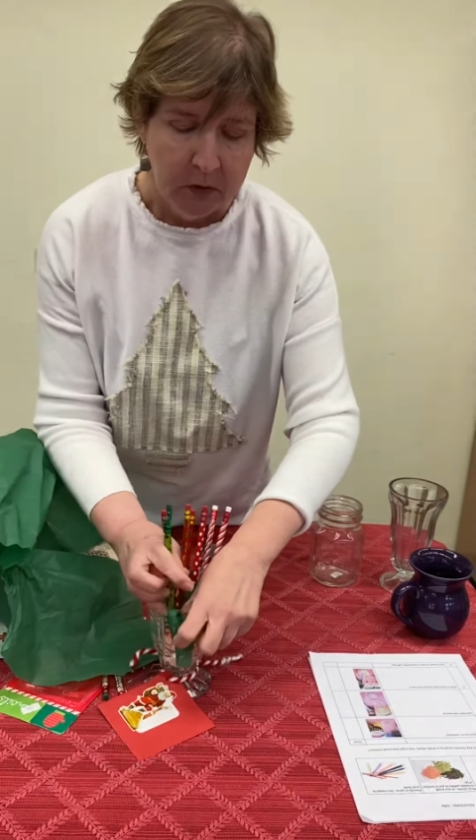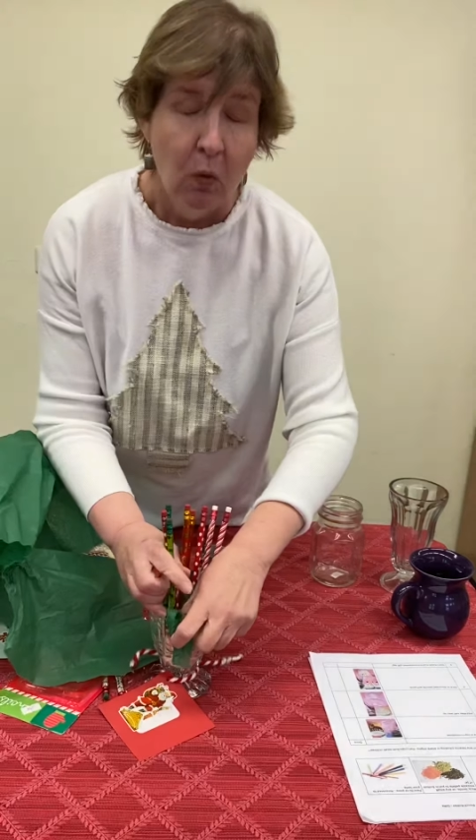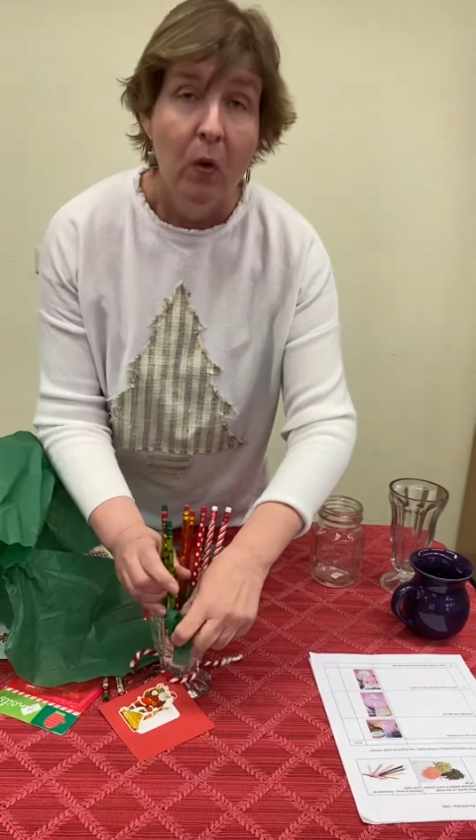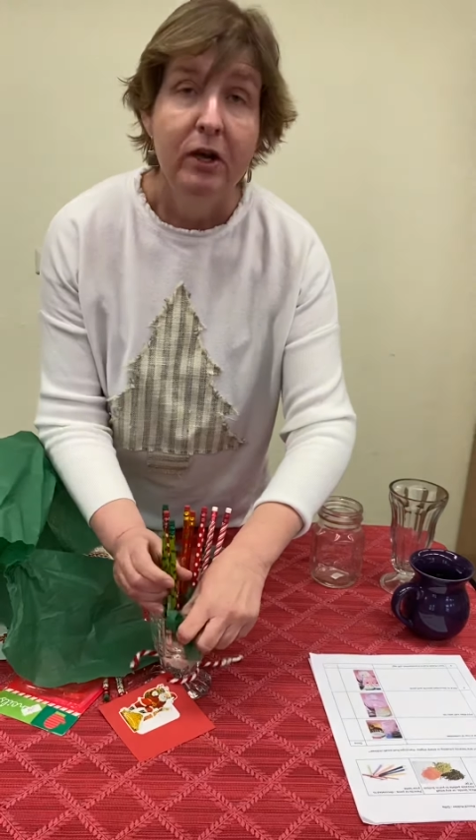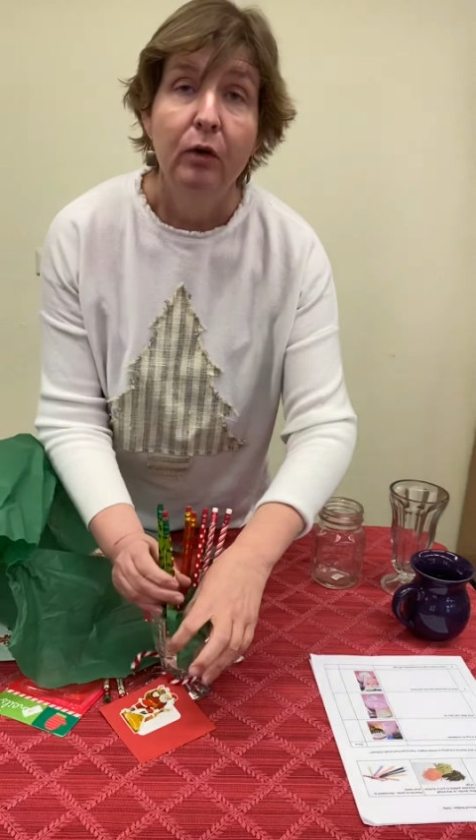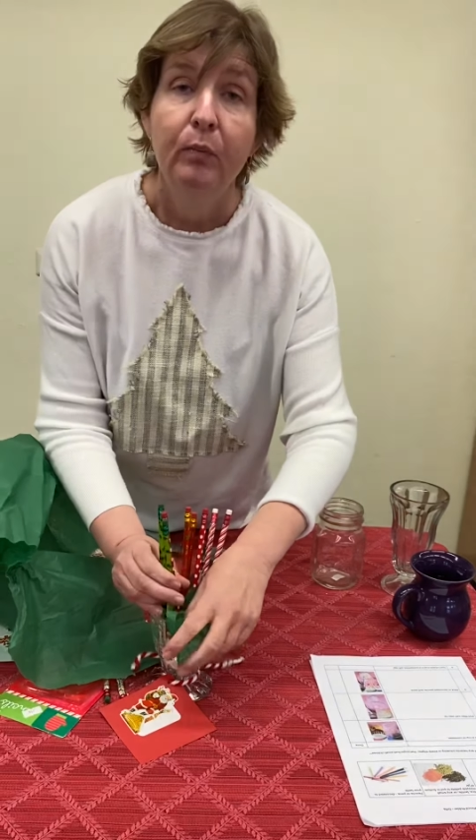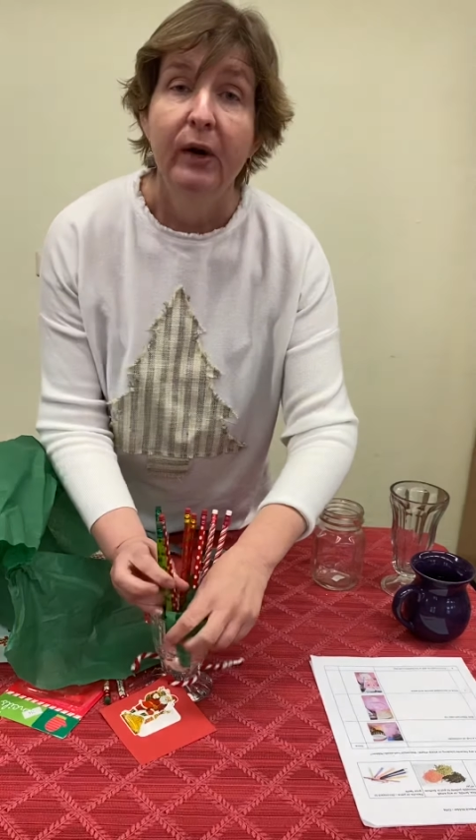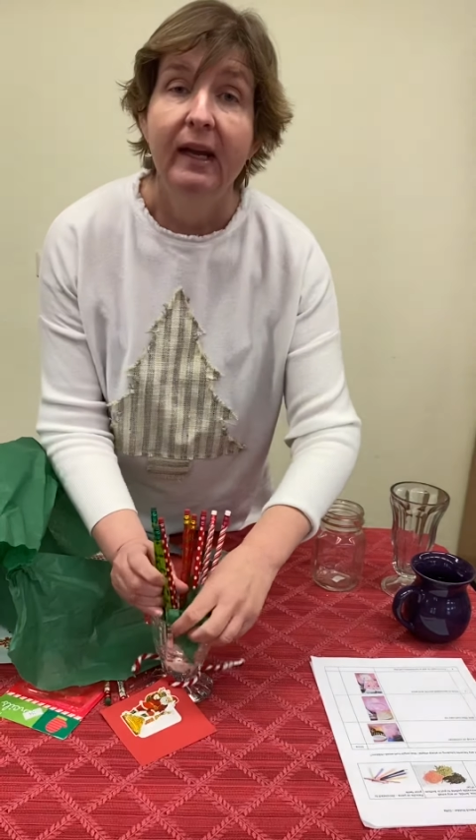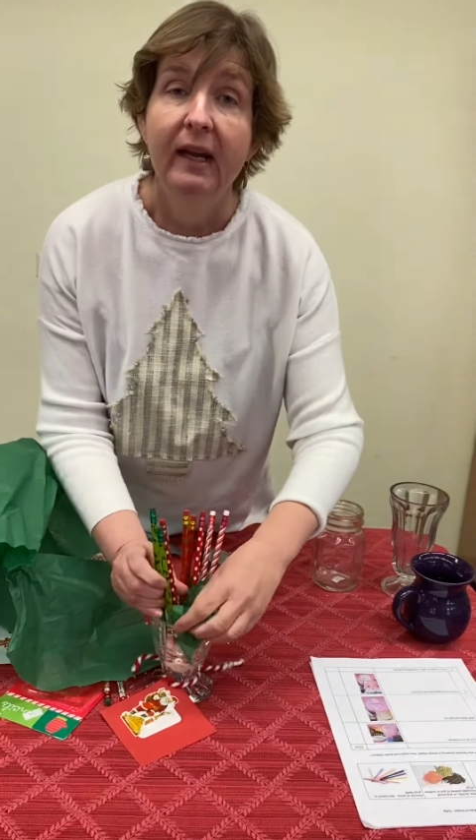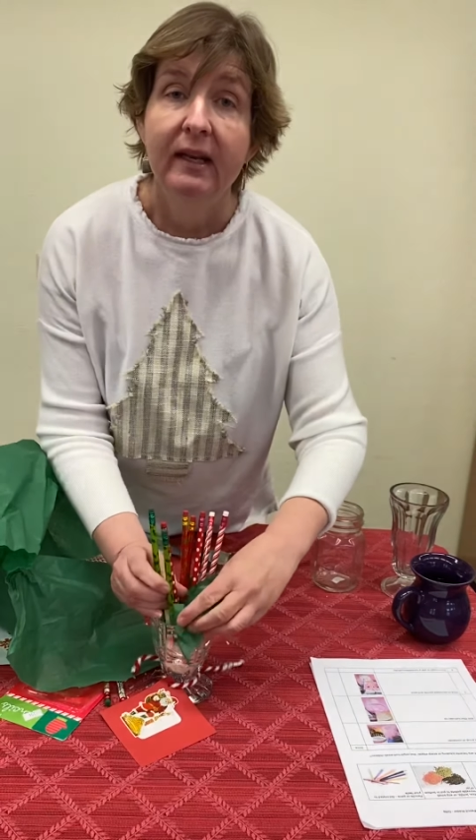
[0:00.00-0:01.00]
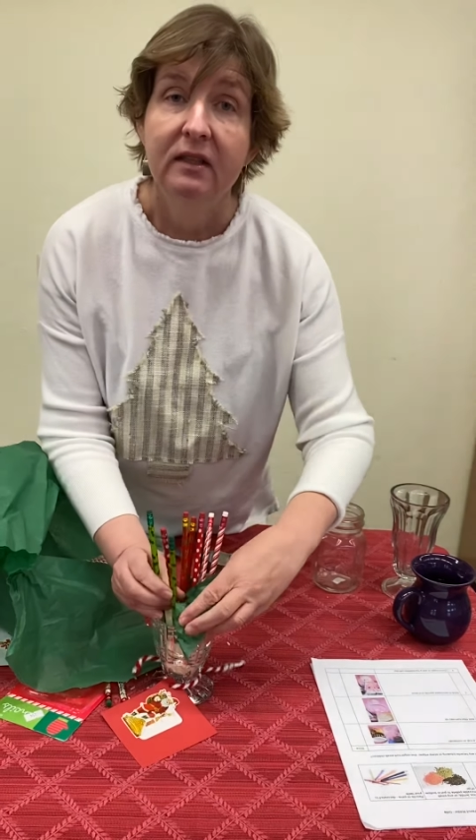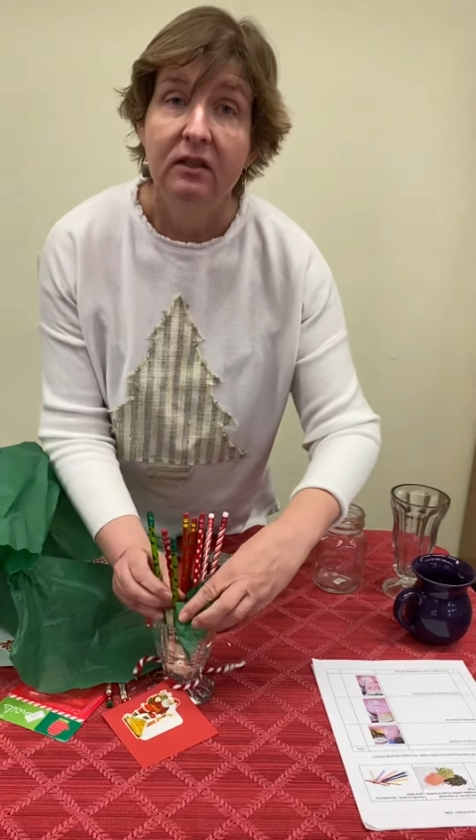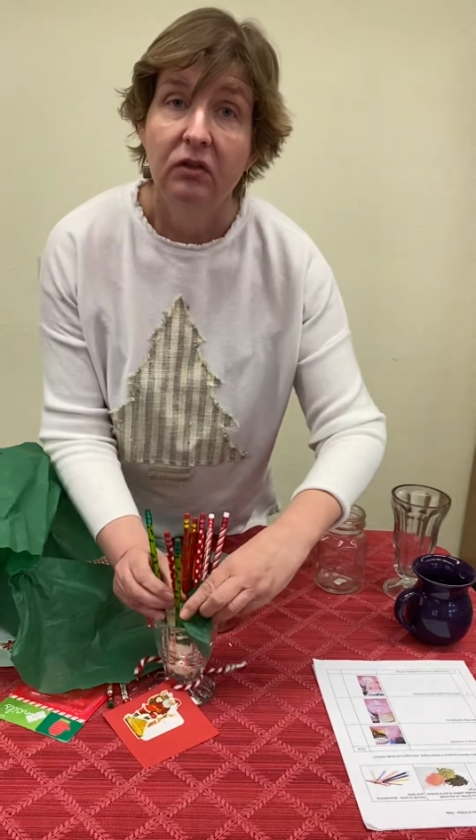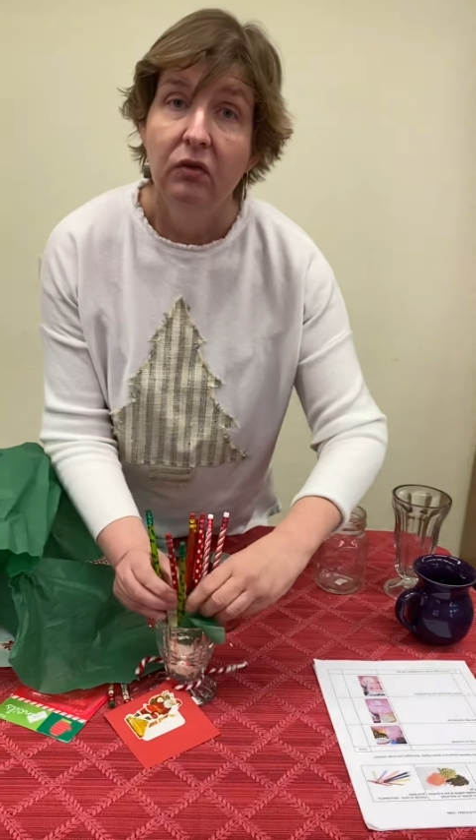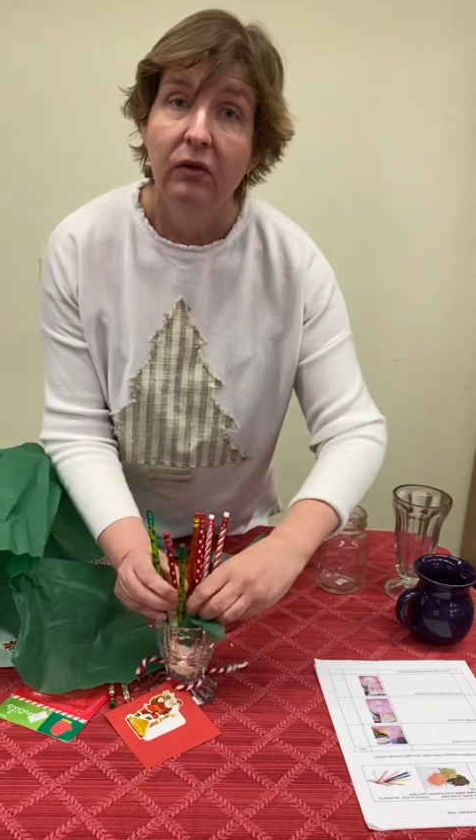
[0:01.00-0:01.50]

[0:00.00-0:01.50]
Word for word: when you're bringing it to school,